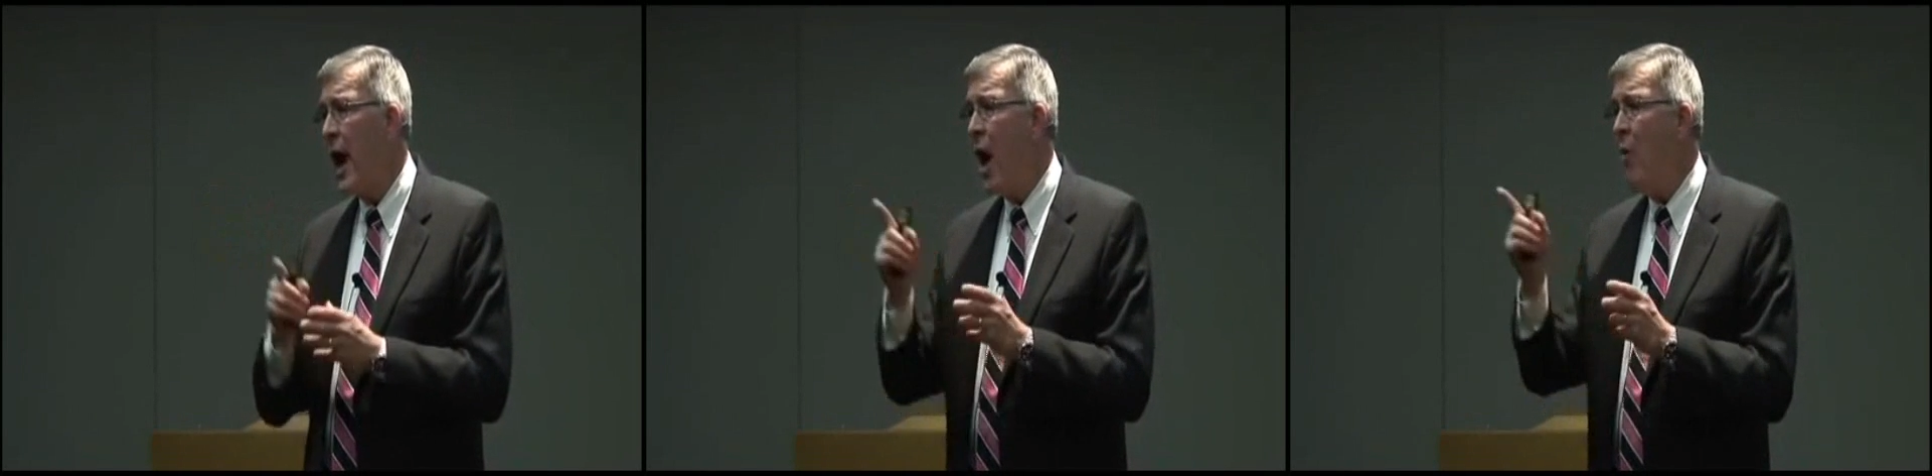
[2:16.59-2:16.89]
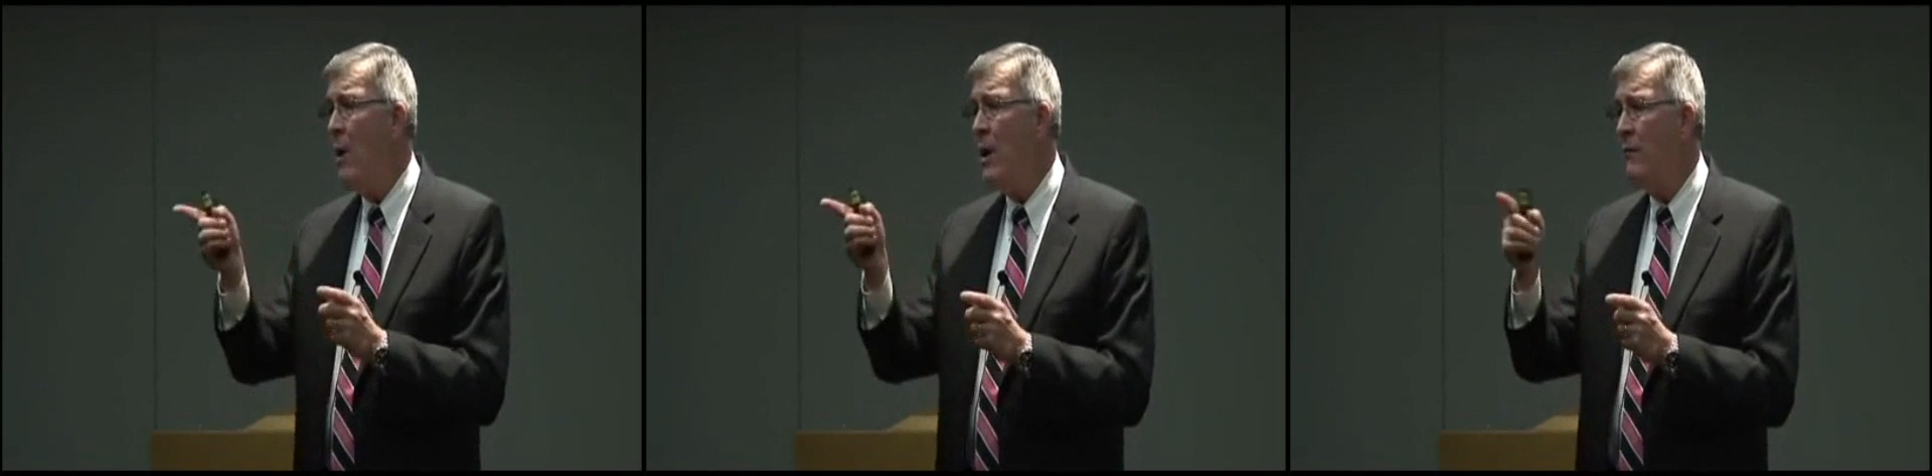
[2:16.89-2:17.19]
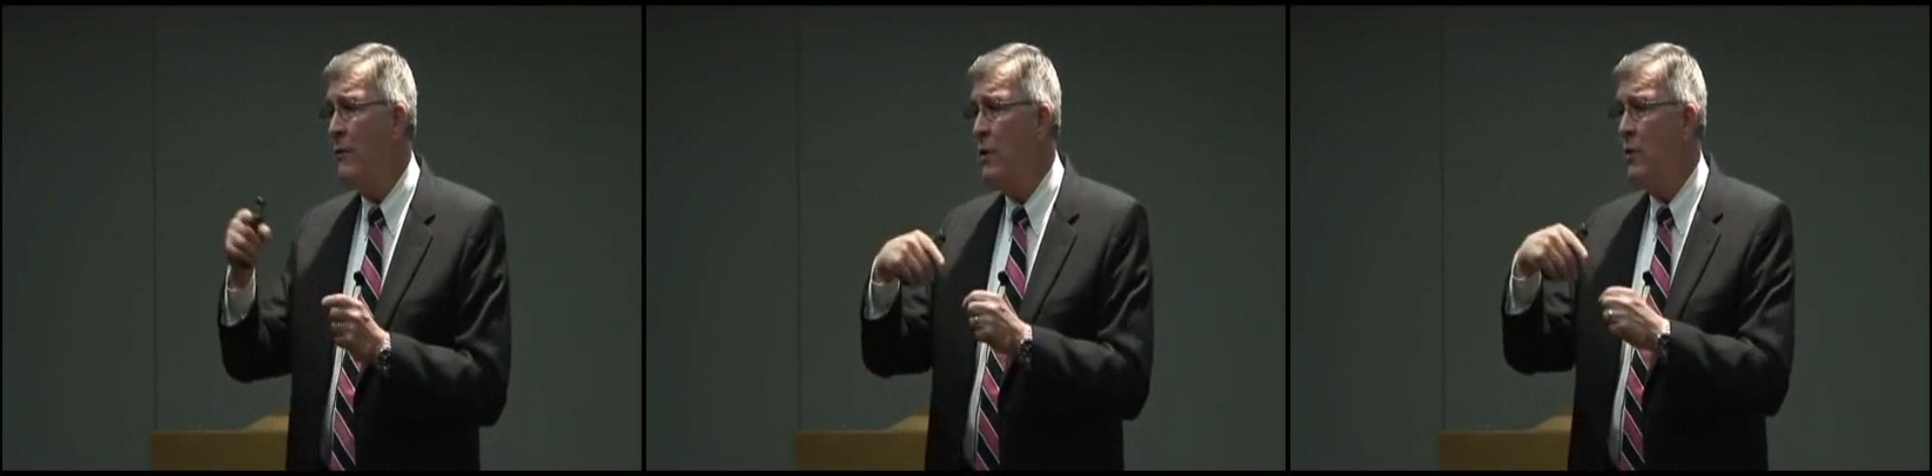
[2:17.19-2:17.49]
How
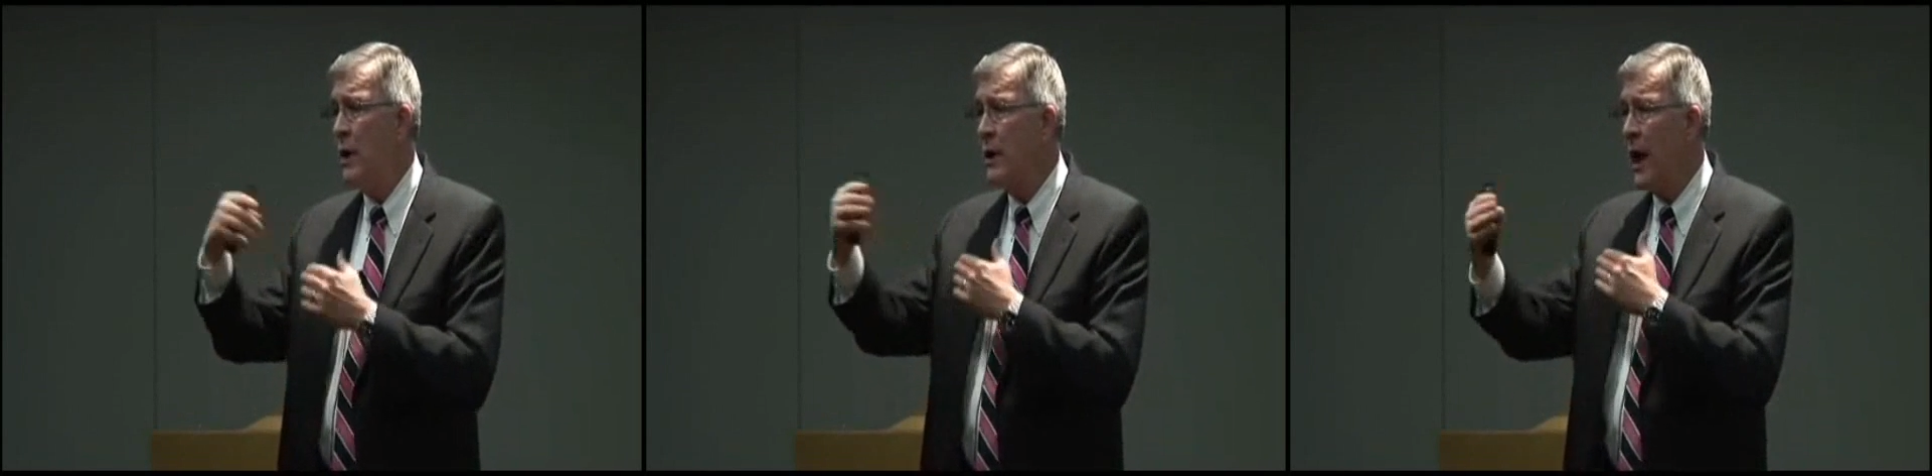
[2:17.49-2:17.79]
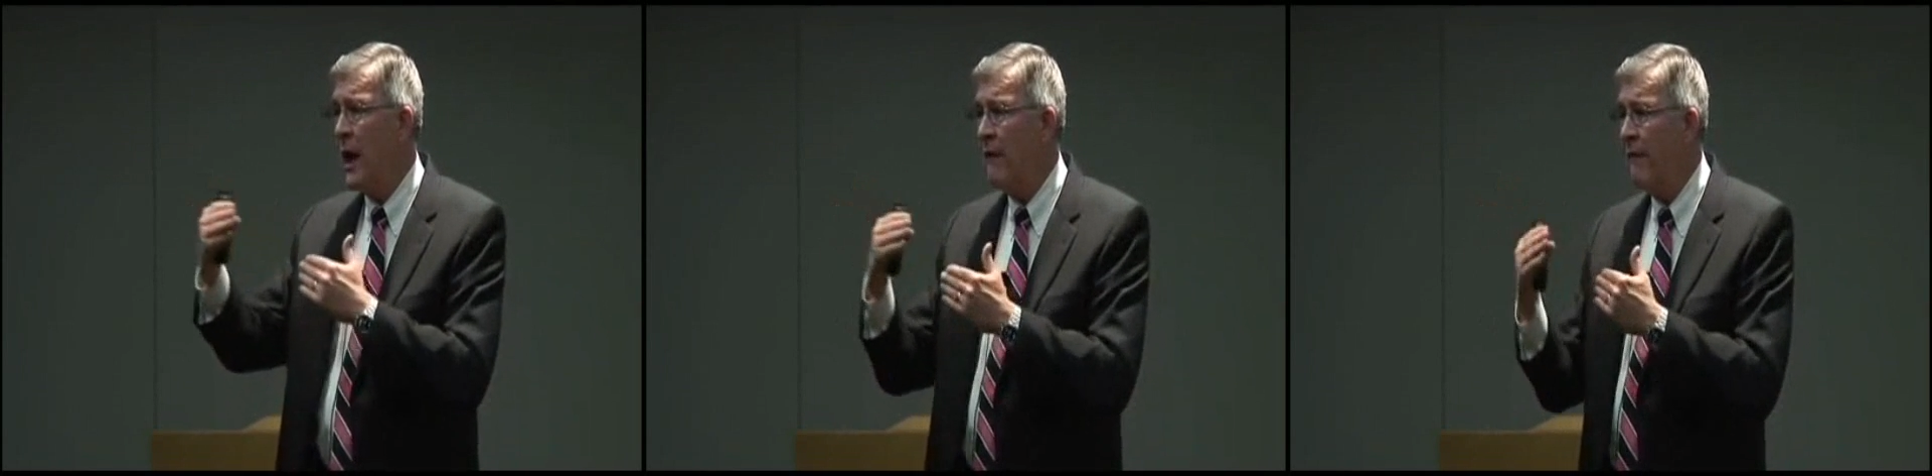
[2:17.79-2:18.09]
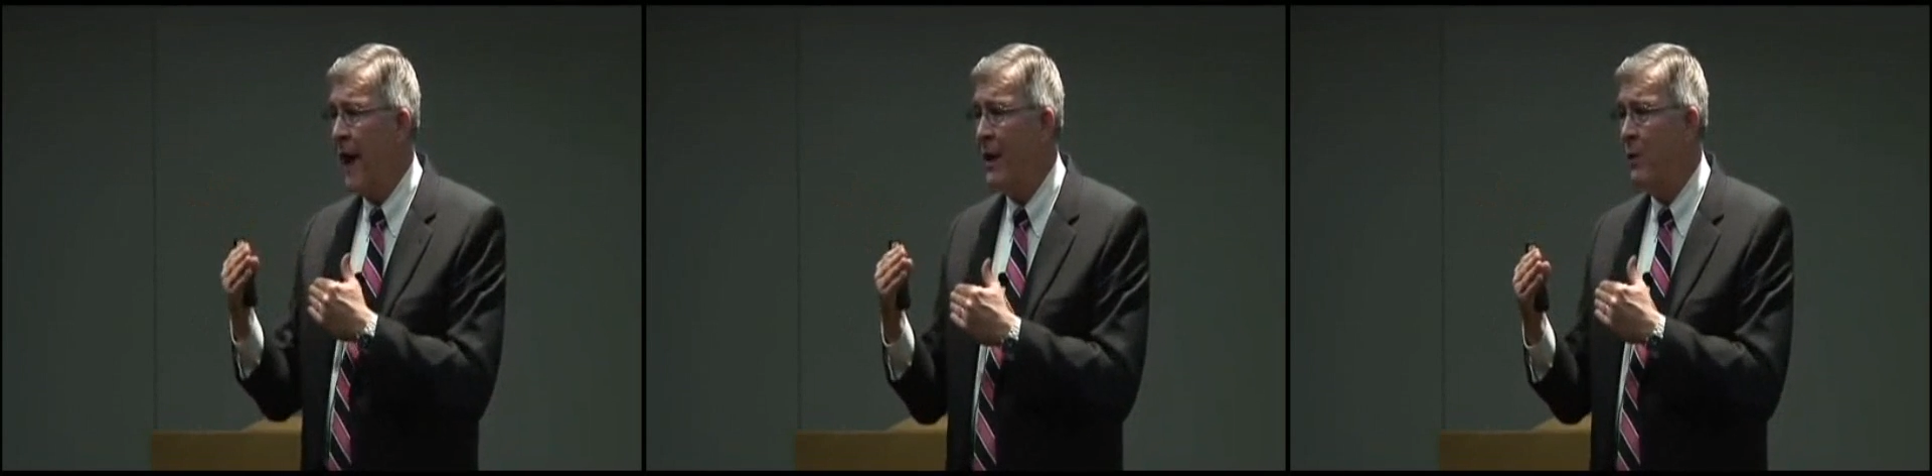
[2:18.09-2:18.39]
many of you in that
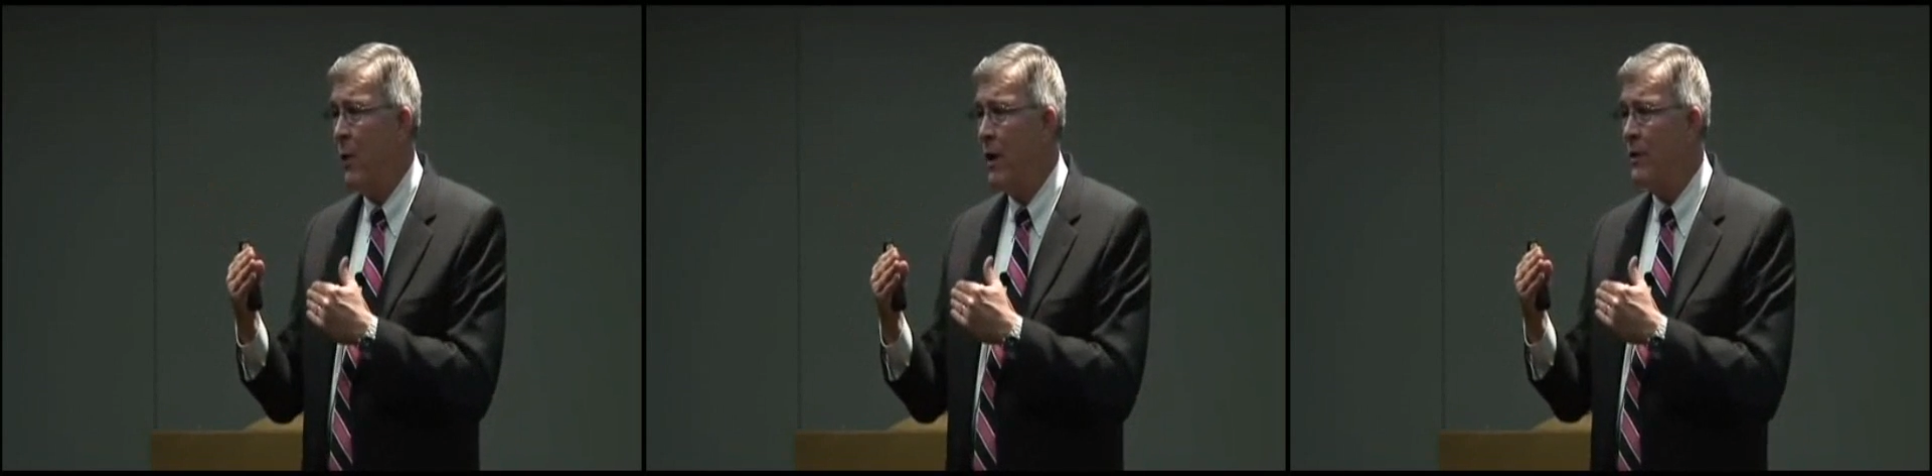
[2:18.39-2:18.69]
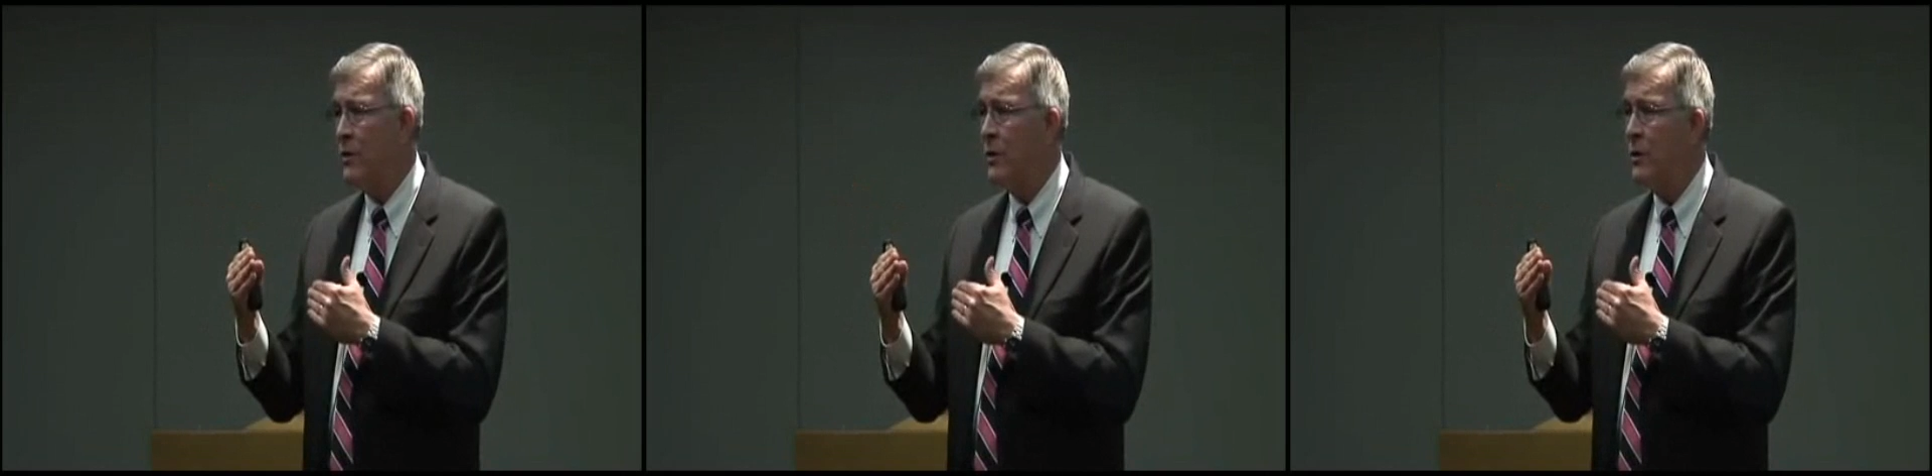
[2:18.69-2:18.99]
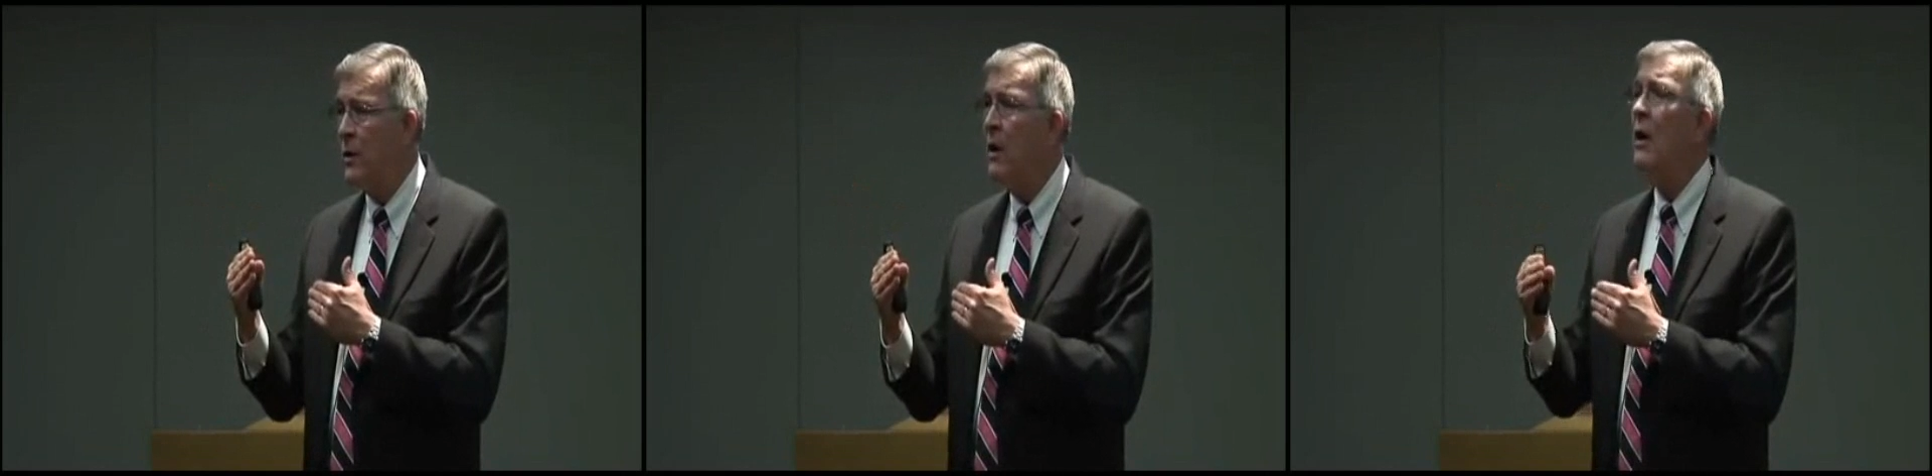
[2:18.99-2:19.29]

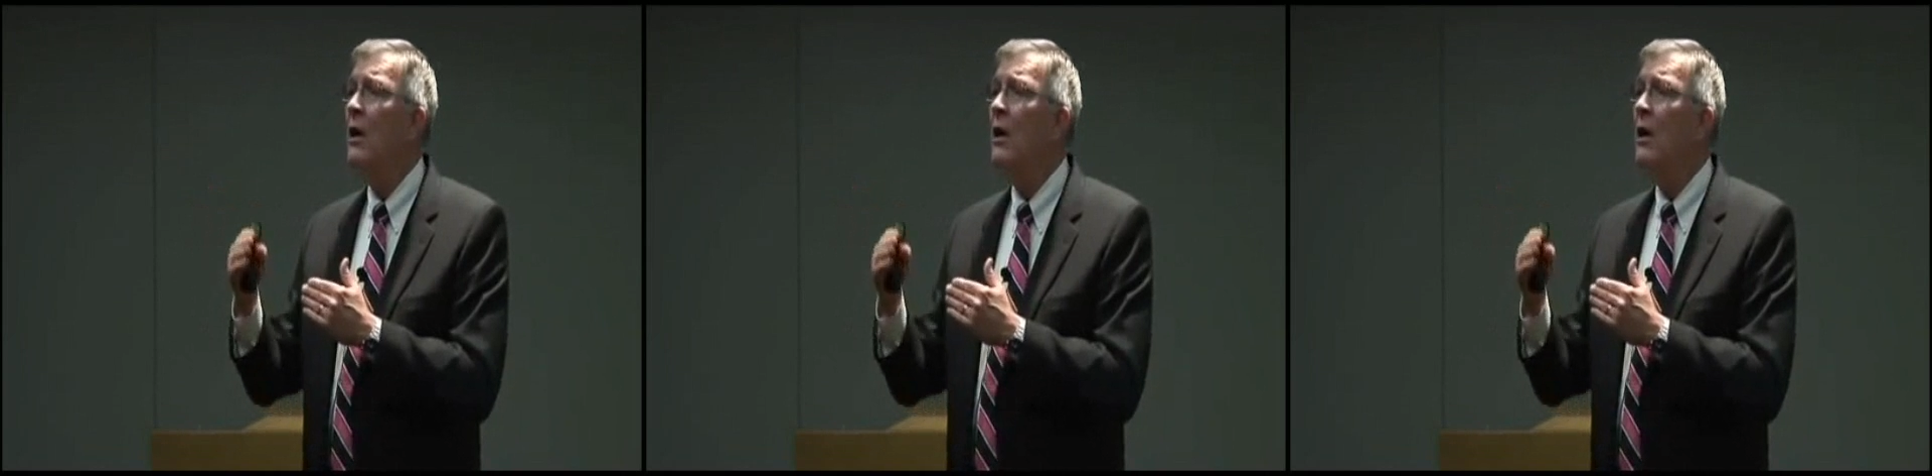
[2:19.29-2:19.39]
evaluation